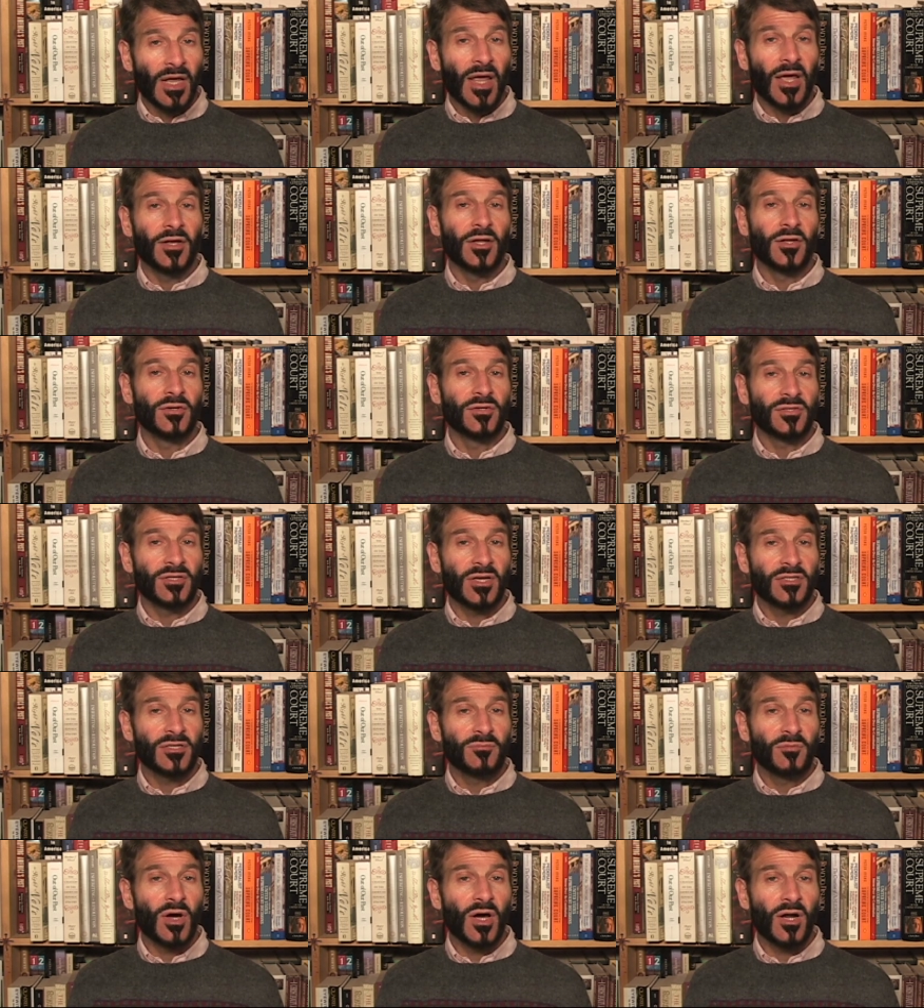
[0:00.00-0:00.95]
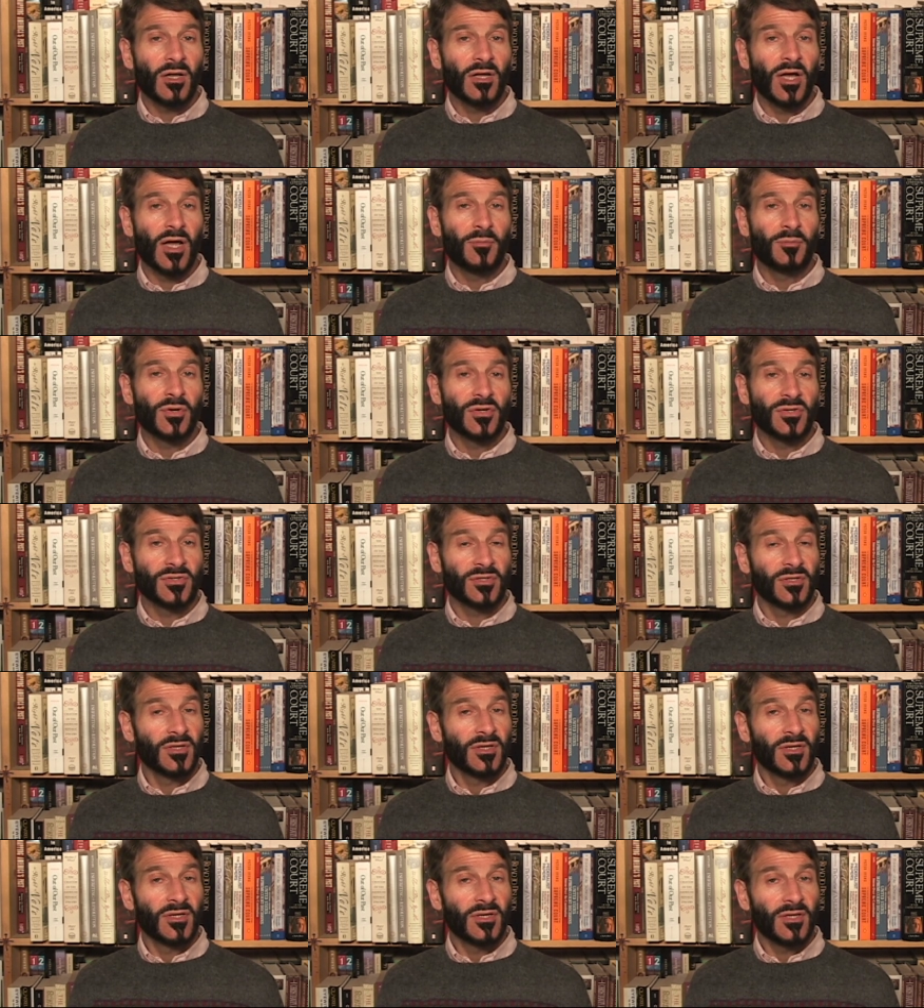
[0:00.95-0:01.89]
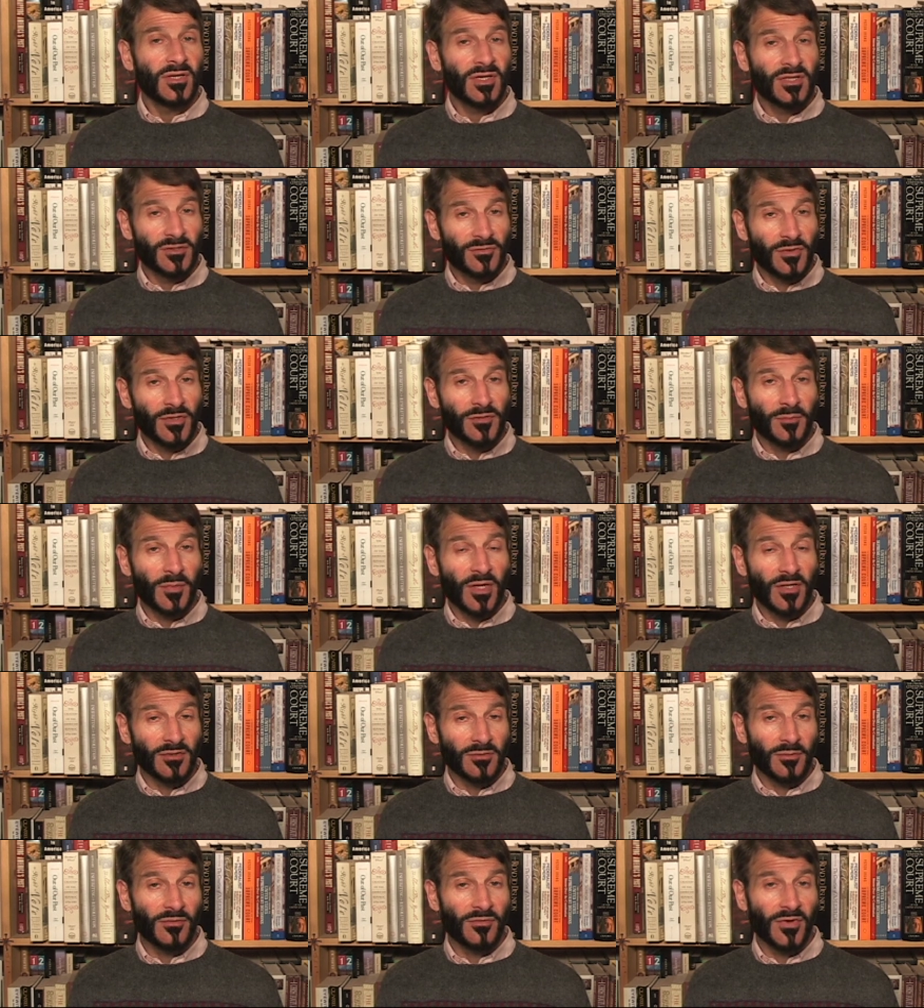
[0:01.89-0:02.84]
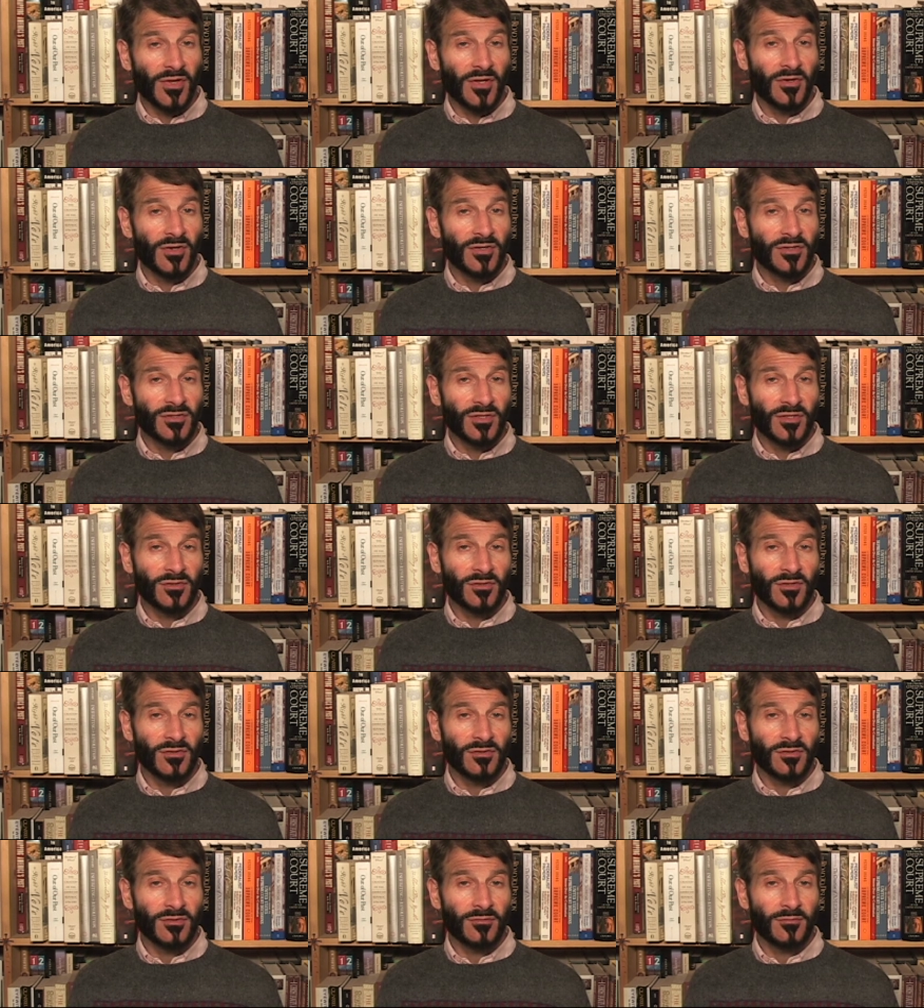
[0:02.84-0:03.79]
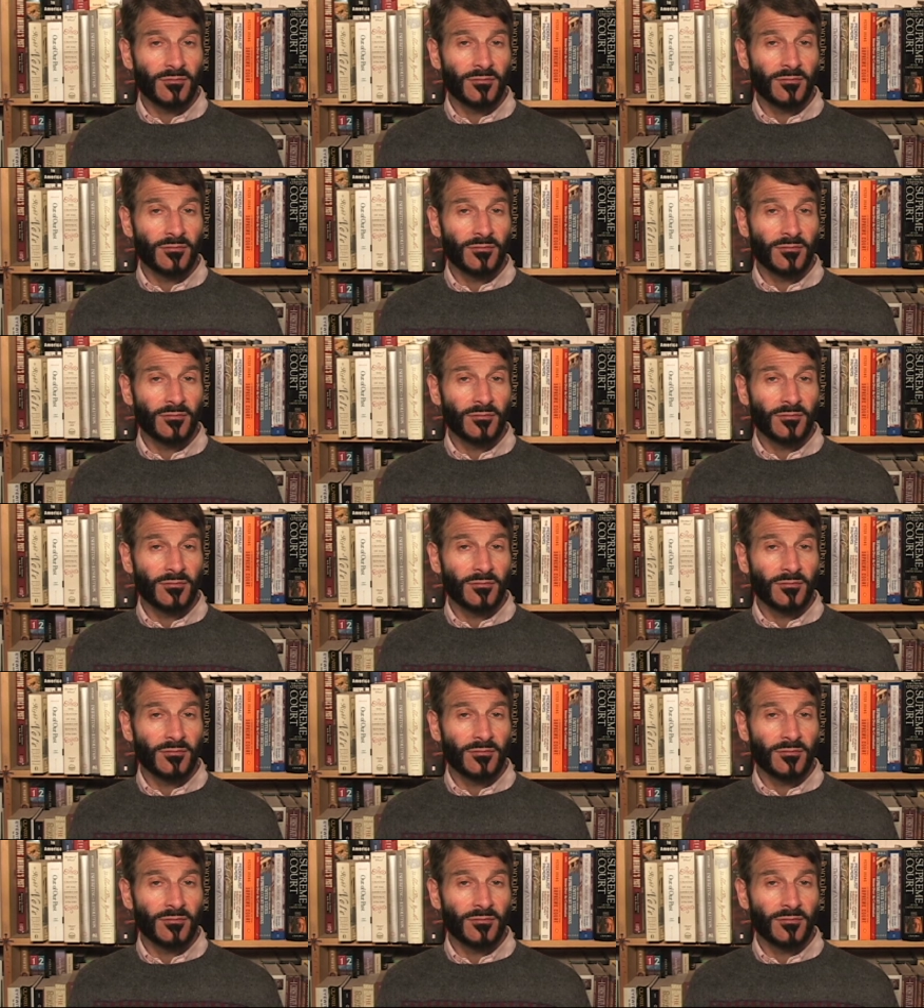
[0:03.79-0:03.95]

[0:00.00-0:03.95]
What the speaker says: And under such a model, a person is responsible for their decisions.